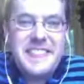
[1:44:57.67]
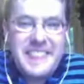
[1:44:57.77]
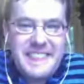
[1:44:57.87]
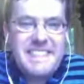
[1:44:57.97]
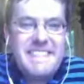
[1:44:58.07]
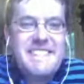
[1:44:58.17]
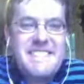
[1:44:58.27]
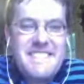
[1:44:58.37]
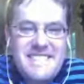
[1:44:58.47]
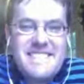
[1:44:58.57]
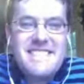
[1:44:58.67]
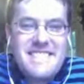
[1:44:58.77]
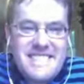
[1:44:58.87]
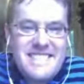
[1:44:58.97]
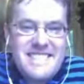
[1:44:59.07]
you roll, it's the
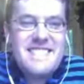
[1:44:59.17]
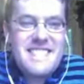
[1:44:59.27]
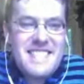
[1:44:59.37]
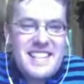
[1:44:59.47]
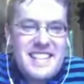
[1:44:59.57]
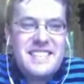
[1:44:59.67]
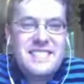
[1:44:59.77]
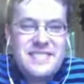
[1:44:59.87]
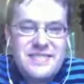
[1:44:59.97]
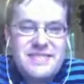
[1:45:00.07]
same thing as if they die,